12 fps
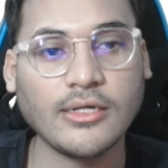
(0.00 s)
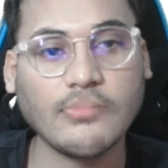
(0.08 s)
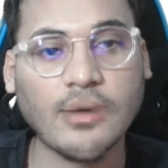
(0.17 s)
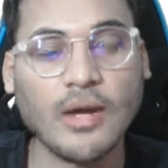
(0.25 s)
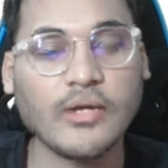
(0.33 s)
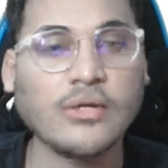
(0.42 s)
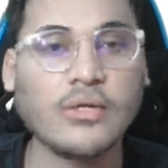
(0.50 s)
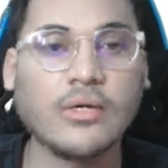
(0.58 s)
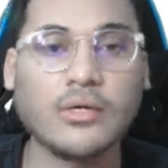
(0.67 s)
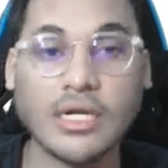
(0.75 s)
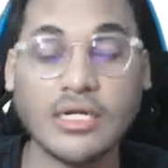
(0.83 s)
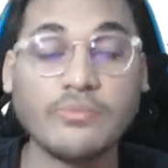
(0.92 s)

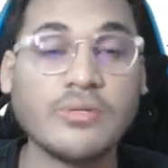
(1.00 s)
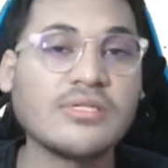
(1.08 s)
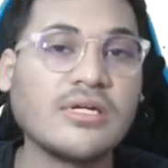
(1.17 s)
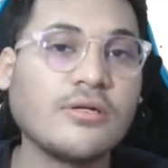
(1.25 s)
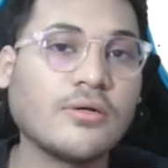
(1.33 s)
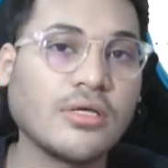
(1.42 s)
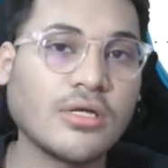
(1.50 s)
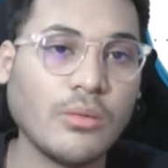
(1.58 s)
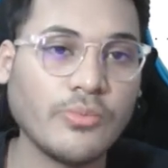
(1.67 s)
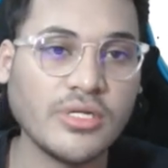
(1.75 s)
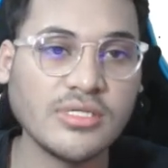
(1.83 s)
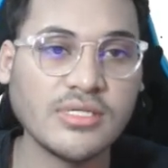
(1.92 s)
are present on the
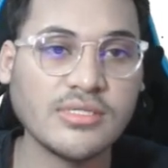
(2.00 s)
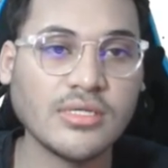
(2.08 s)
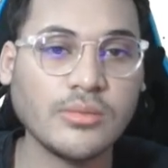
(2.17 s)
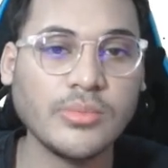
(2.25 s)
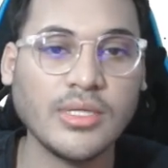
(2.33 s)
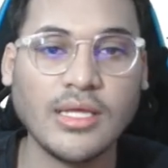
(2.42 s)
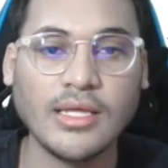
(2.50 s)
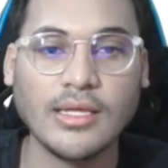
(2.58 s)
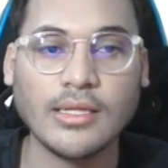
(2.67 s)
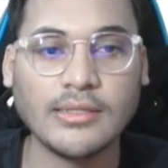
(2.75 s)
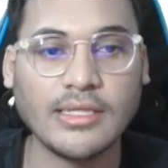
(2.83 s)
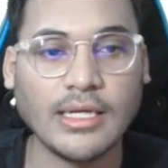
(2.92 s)
computer system.
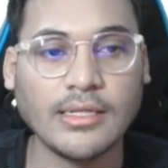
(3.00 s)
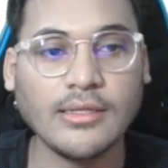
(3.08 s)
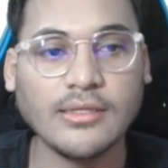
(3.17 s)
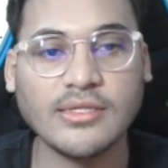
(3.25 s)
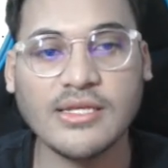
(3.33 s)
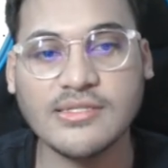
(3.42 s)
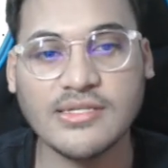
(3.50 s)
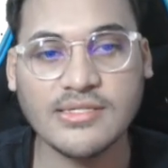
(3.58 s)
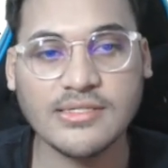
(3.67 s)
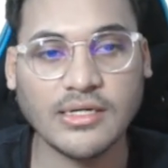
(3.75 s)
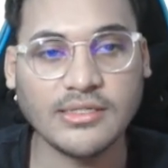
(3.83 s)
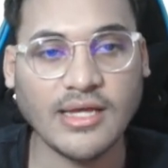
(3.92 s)
Then there is
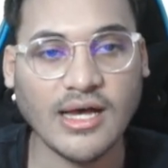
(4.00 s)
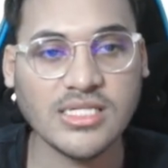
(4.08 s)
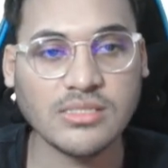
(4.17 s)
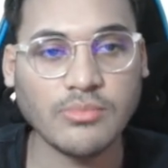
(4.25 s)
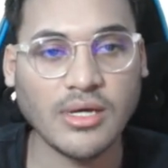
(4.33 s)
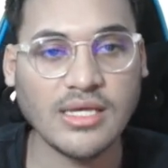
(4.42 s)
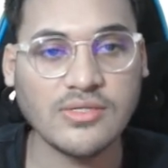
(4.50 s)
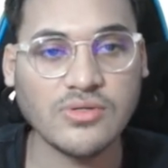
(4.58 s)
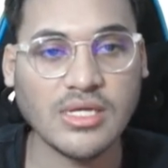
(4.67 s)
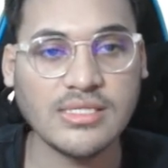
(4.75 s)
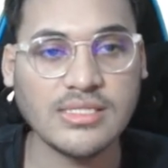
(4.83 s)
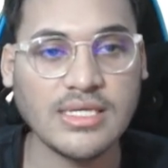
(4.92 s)
this taskbar. As you
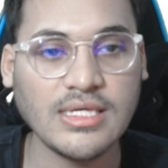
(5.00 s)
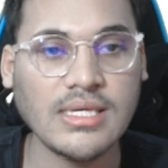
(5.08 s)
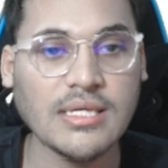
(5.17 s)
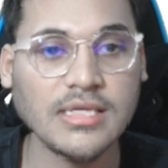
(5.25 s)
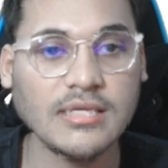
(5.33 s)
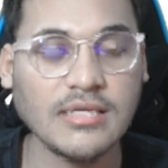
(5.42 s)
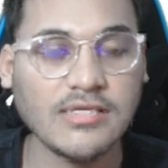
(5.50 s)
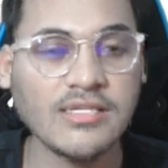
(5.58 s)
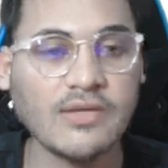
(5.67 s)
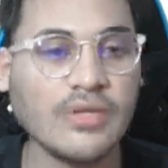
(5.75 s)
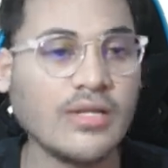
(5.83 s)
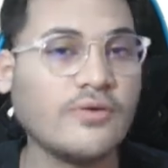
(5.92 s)
can see, there are
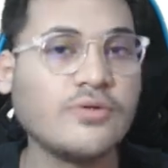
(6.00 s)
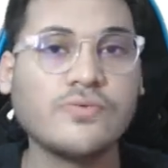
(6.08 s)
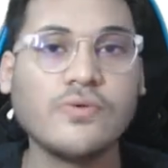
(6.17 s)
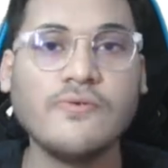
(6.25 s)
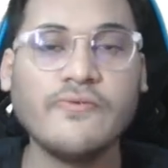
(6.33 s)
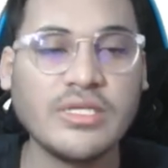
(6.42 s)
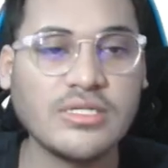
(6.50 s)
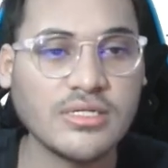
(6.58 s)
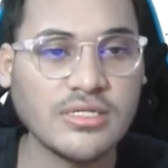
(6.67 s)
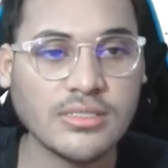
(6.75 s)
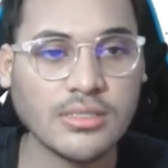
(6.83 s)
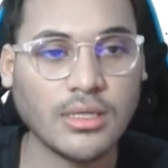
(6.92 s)
several useful
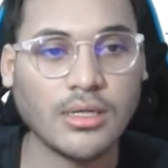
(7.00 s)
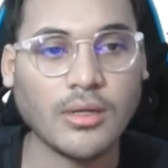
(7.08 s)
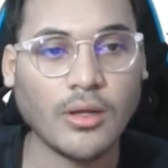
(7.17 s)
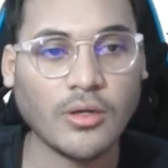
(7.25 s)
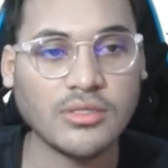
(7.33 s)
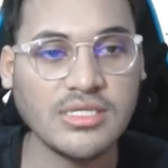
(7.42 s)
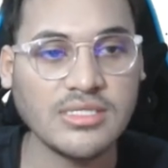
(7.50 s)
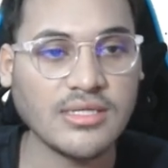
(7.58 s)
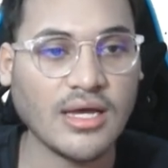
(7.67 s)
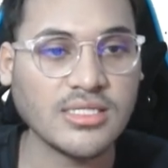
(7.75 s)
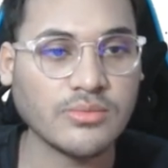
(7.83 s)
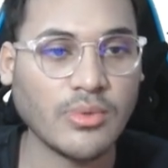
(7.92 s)
features on this
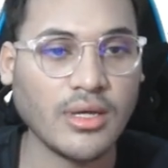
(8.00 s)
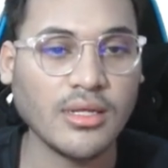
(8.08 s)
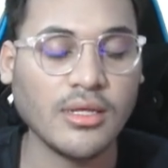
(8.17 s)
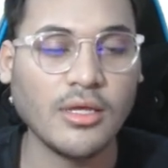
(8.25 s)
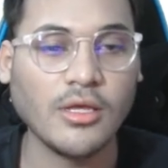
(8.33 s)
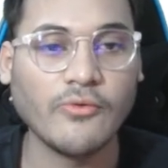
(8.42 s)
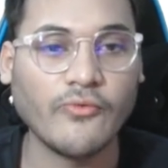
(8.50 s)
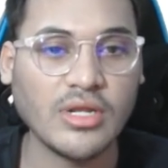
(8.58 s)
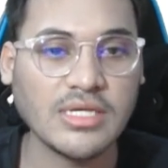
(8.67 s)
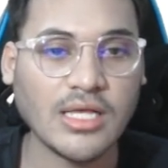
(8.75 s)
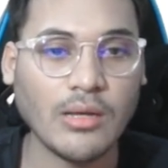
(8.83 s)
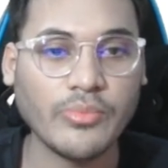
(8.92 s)
taskbar. For
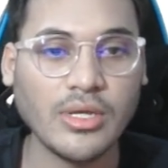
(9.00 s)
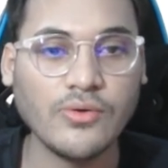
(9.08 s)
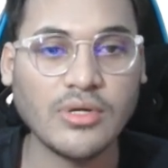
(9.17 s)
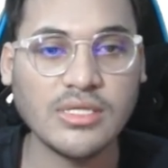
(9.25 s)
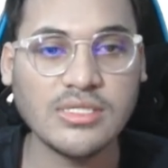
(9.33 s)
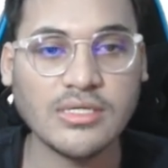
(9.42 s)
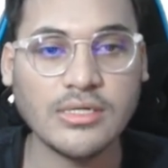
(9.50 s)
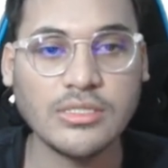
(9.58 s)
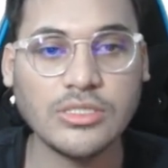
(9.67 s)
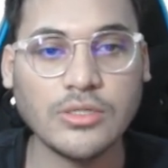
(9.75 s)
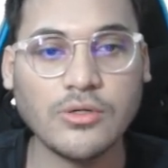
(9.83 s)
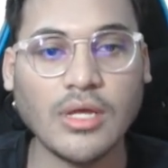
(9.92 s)
example, you can
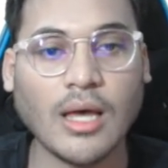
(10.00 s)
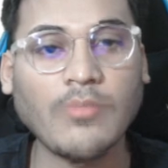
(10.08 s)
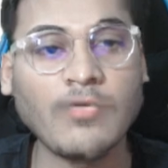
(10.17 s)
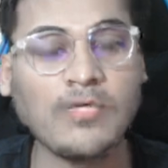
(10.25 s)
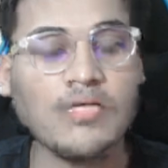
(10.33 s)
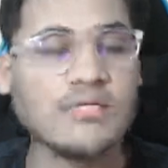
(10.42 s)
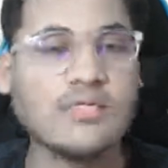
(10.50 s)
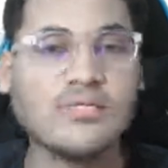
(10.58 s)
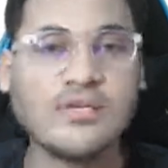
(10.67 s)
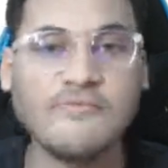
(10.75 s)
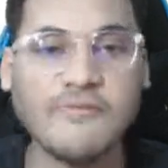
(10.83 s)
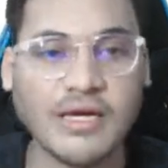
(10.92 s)
search your applications
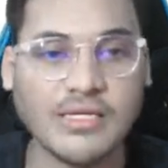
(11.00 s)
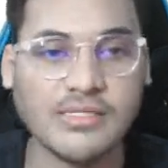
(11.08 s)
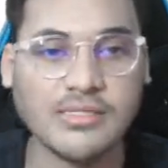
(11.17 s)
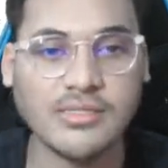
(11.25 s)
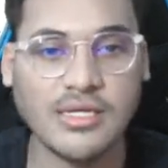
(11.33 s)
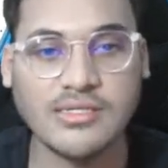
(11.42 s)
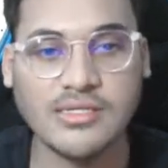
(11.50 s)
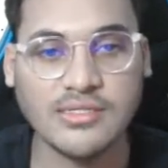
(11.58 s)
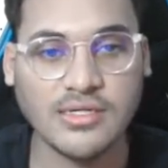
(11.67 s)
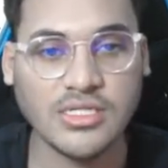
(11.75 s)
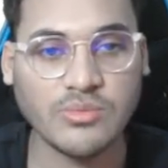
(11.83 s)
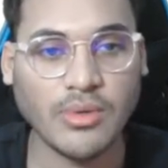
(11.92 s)
and files. There is a
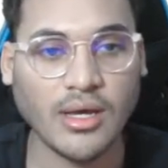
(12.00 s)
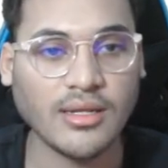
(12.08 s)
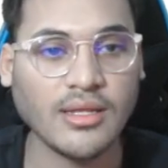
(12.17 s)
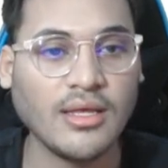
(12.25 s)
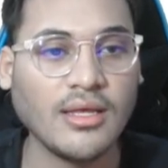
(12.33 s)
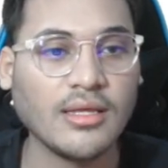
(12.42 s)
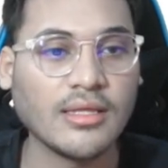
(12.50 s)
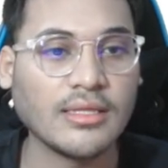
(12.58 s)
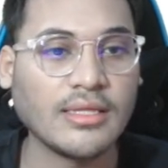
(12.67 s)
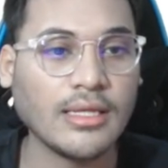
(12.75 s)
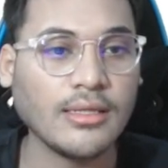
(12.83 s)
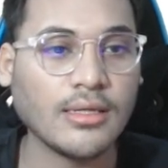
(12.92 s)
search bar.
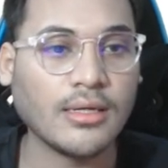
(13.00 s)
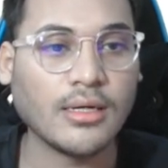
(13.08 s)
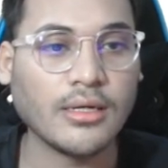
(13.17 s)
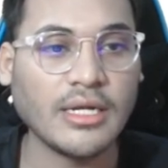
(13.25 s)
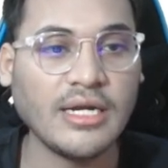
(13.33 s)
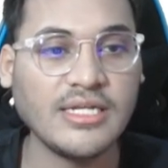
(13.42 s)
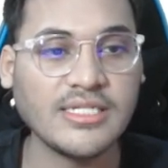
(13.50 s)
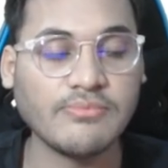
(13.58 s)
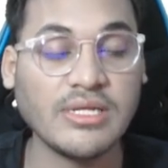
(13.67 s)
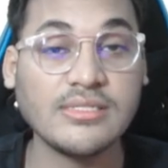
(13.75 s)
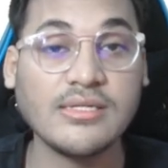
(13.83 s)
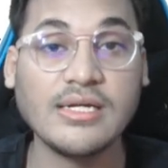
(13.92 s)
Then it
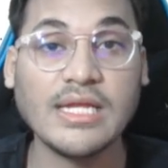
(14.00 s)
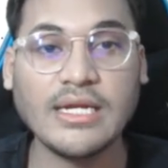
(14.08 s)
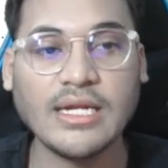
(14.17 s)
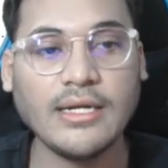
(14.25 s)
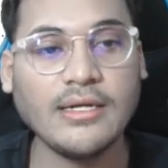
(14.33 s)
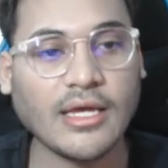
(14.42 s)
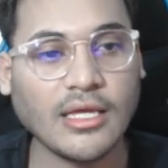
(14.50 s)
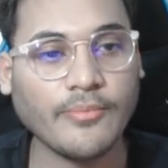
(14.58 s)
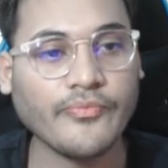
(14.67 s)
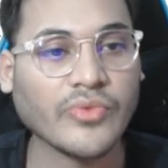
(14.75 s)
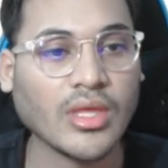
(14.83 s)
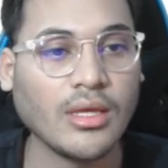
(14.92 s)
displays the date and
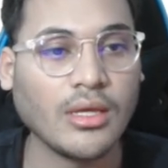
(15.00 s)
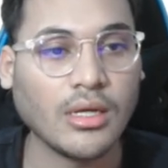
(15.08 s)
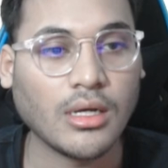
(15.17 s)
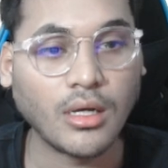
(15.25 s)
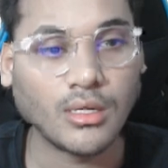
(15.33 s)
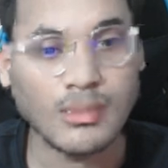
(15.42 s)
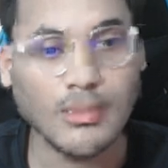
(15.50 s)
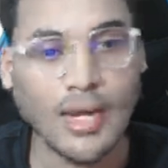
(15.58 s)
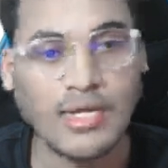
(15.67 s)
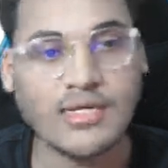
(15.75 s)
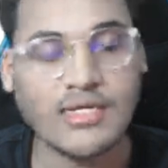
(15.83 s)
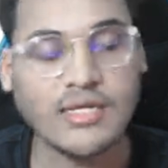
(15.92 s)
time, the
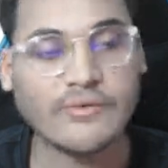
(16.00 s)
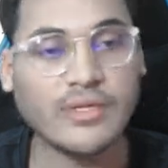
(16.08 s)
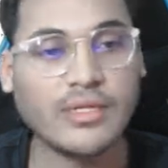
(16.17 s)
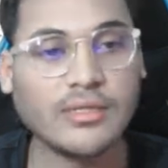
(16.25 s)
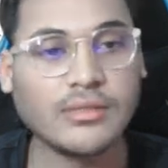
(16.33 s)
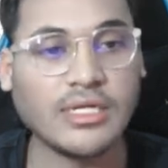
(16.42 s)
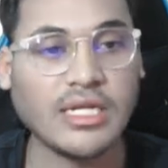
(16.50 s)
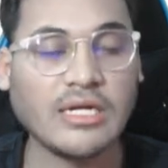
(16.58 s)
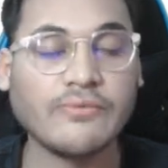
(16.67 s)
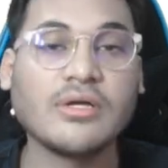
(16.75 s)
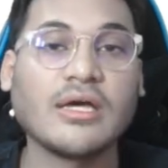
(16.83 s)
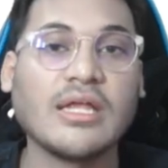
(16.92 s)
battery level, the
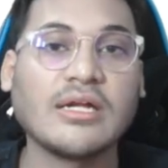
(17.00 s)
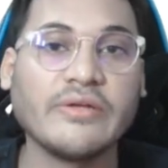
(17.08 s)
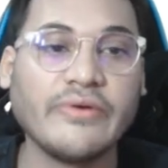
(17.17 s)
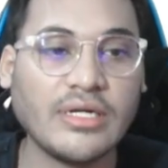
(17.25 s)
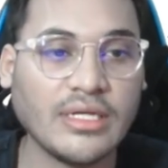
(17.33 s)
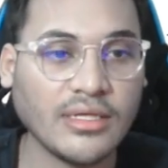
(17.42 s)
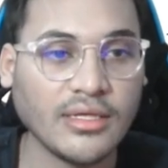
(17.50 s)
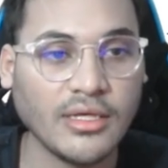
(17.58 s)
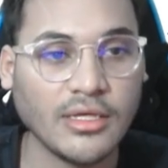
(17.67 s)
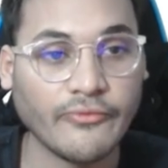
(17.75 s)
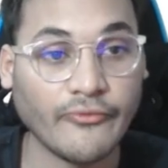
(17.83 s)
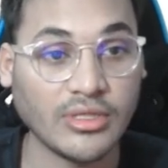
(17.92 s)
network connectivity,
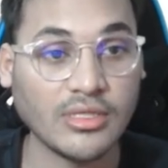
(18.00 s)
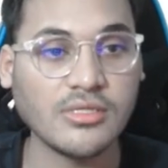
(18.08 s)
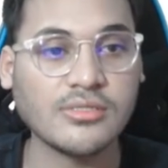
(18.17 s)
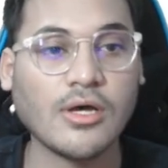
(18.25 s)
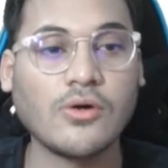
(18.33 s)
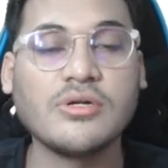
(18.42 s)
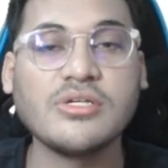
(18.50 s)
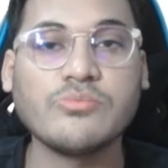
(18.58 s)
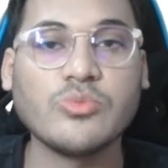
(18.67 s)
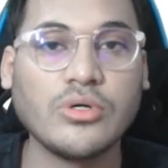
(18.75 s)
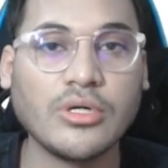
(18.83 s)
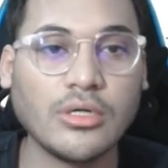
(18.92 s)
whether the sound is
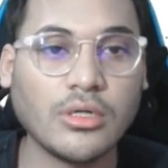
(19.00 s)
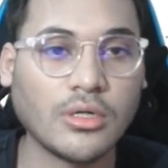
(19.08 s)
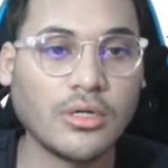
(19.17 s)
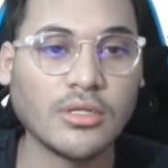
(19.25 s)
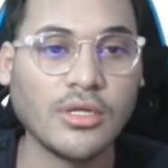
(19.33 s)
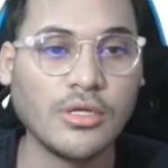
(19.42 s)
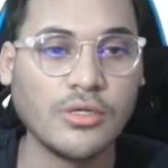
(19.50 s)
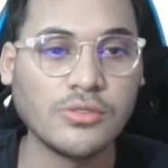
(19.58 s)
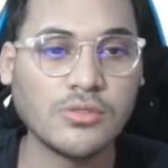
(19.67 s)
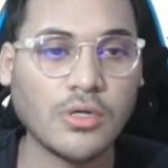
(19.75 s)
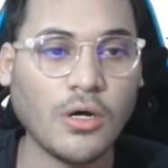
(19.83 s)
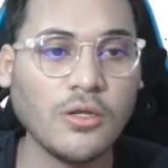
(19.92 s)
muted or not.
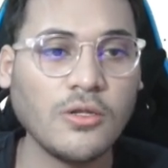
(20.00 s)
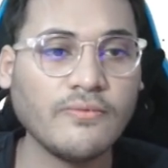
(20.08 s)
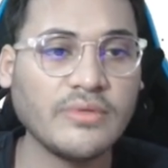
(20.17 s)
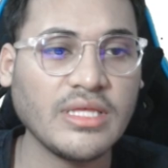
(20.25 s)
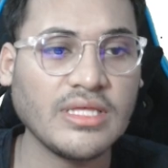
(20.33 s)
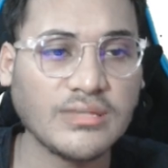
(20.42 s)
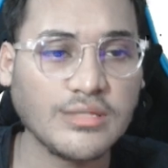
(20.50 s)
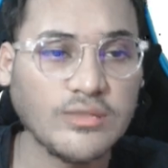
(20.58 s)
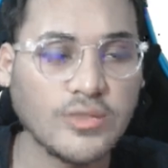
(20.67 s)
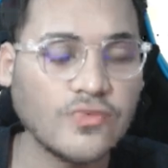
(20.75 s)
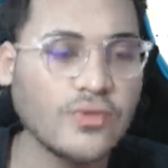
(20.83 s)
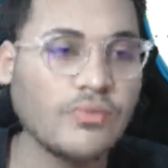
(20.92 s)
So all of these
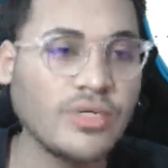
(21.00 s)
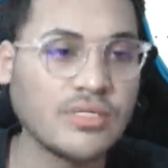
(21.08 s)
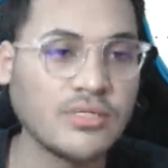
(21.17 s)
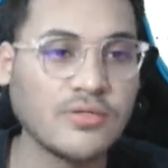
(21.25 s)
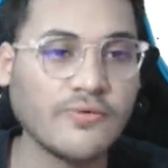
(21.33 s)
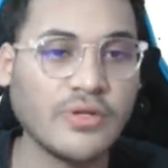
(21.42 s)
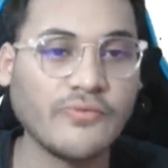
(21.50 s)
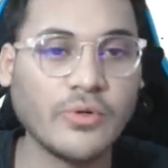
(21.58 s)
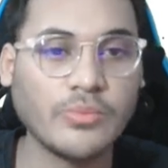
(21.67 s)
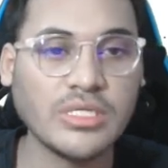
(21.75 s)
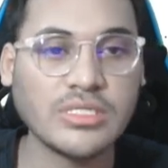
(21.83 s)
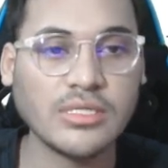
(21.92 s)
useful pieces of
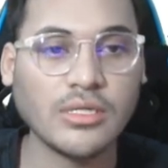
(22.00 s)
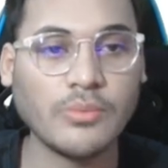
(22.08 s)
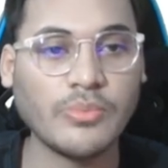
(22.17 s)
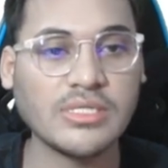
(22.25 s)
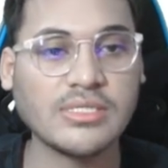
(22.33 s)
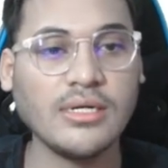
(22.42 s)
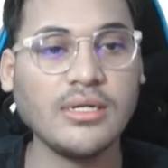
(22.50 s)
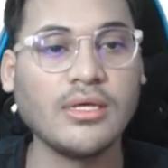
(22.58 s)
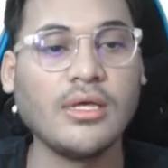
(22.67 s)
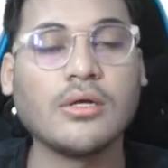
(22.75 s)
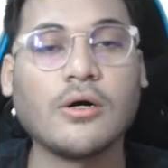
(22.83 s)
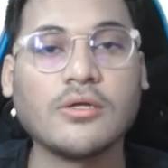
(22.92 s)
information are present
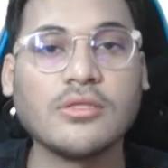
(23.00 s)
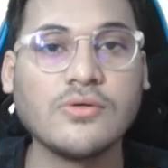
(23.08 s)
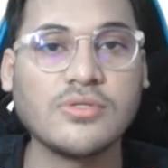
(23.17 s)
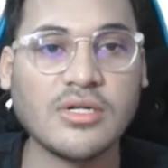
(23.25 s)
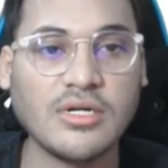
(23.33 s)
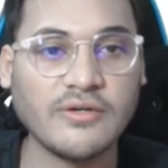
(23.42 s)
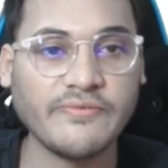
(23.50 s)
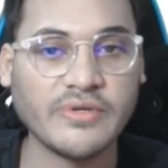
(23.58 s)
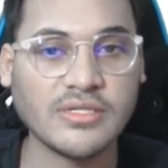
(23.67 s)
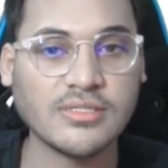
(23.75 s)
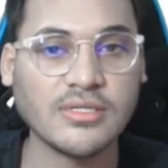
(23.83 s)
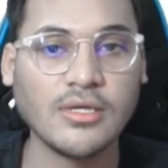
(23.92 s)
on the user
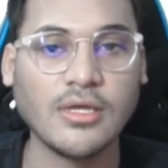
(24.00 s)
interface.